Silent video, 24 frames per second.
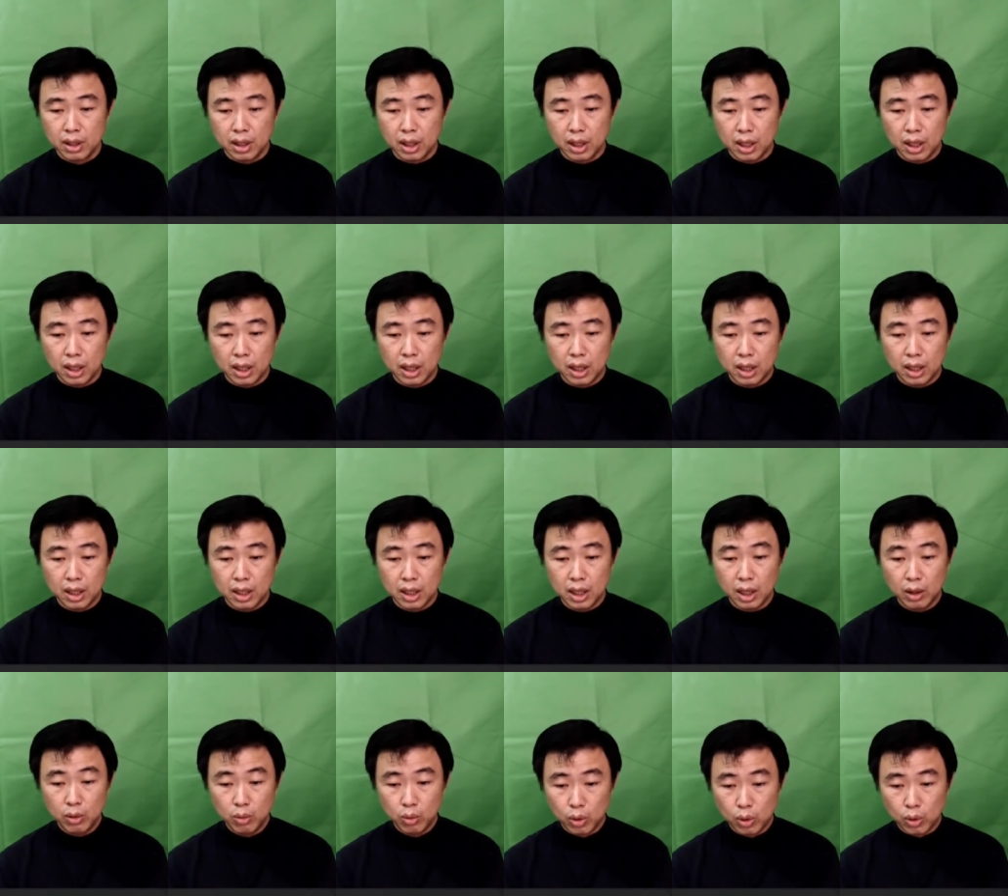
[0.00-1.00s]
Uh,
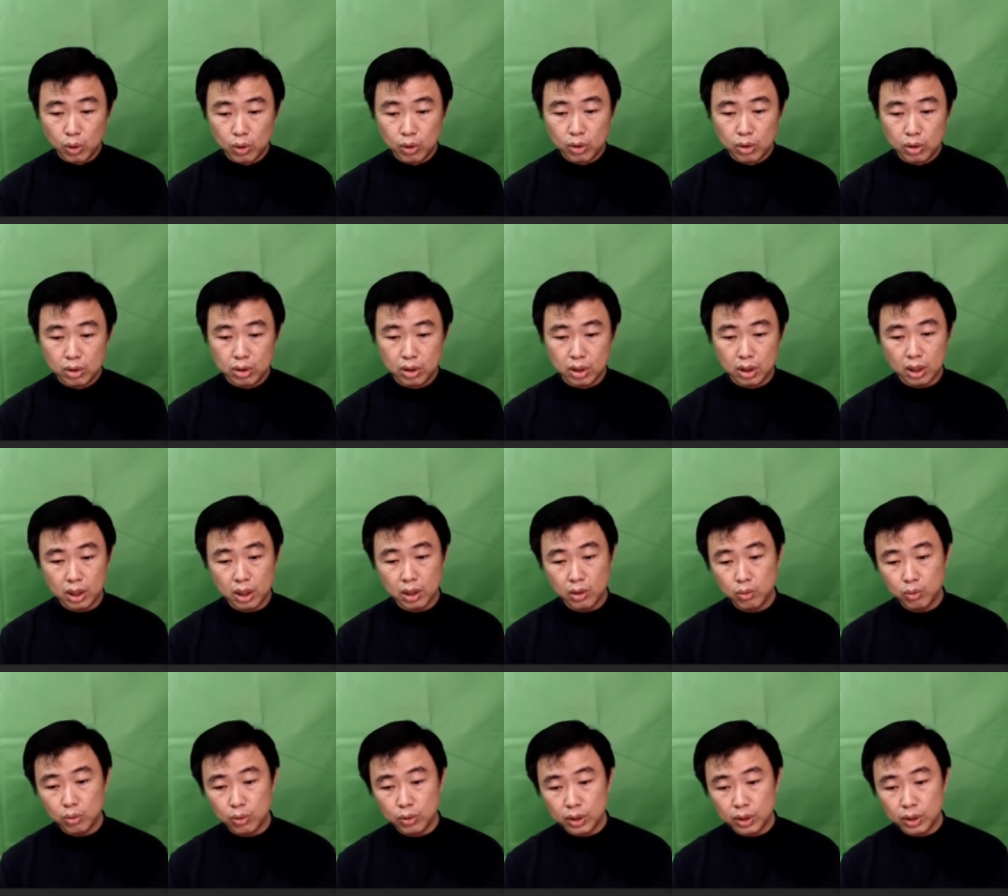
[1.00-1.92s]
Gengwo, uh,